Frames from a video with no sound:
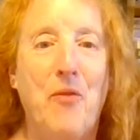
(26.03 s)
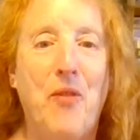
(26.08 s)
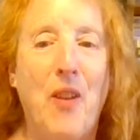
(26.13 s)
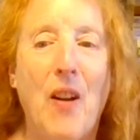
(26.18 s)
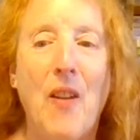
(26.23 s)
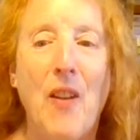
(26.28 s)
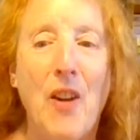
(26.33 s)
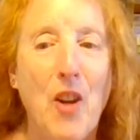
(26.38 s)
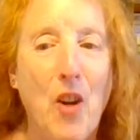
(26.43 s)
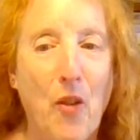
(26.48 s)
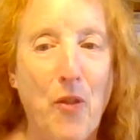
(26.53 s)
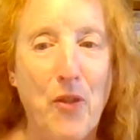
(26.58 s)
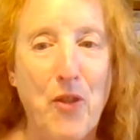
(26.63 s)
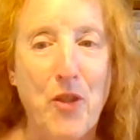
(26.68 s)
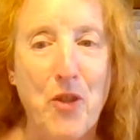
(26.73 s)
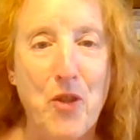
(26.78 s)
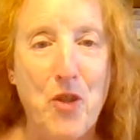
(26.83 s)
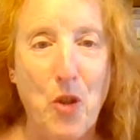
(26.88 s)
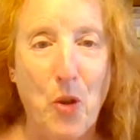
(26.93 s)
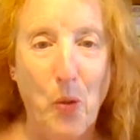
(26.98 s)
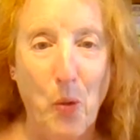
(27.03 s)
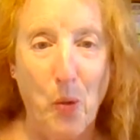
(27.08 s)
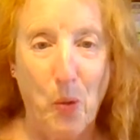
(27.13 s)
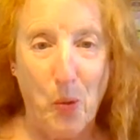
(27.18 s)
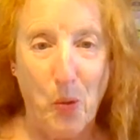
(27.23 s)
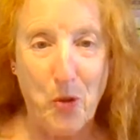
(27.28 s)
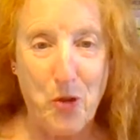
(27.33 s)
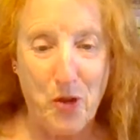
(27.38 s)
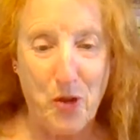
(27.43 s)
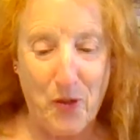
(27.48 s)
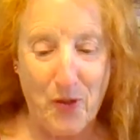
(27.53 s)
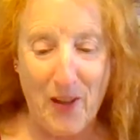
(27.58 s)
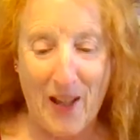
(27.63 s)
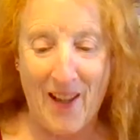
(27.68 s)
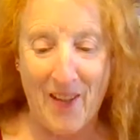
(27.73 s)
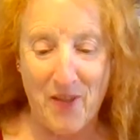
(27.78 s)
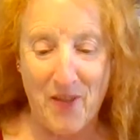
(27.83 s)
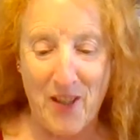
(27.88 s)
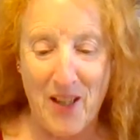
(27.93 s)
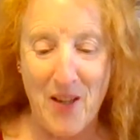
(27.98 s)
very often taught that